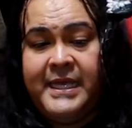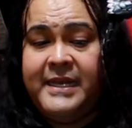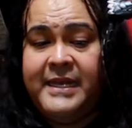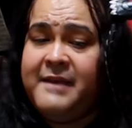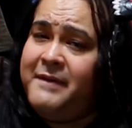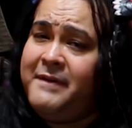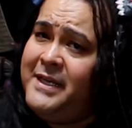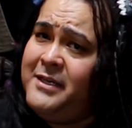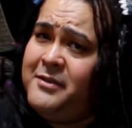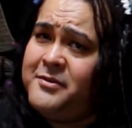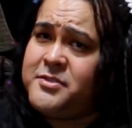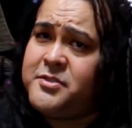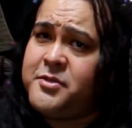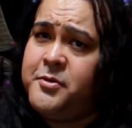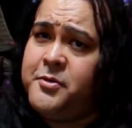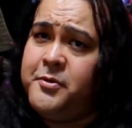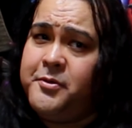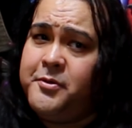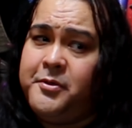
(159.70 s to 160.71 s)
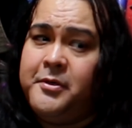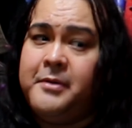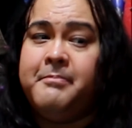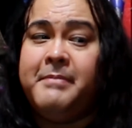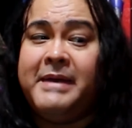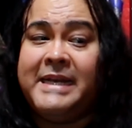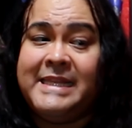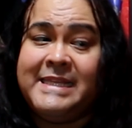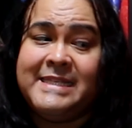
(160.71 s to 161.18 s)
It definitely looks cool,
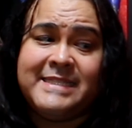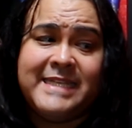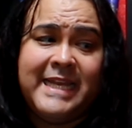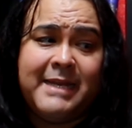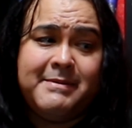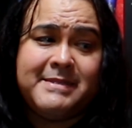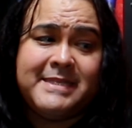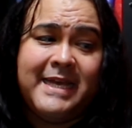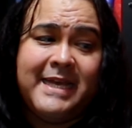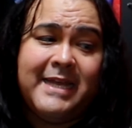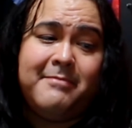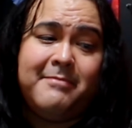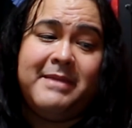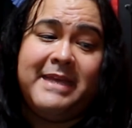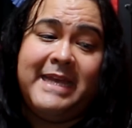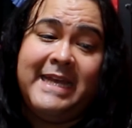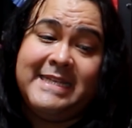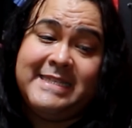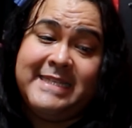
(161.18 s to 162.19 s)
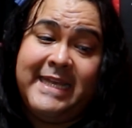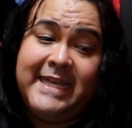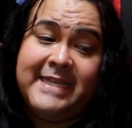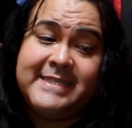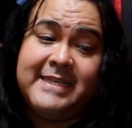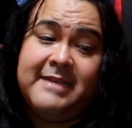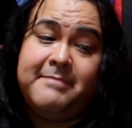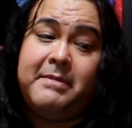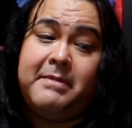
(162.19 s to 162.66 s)
but at the same time, it
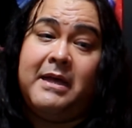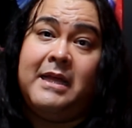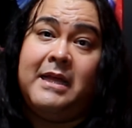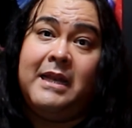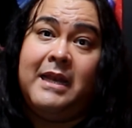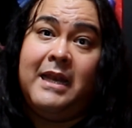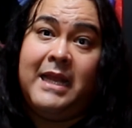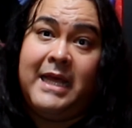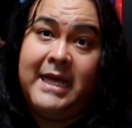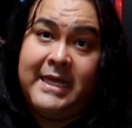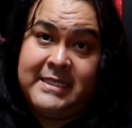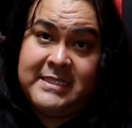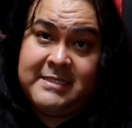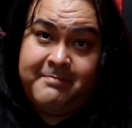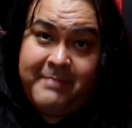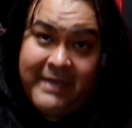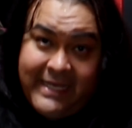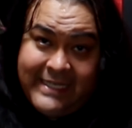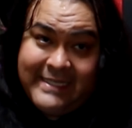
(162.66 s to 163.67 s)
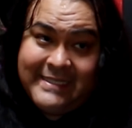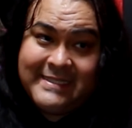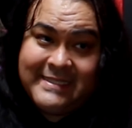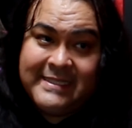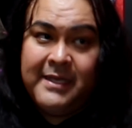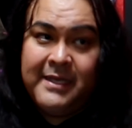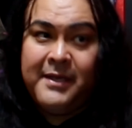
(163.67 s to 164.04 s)
takes up a lot of space,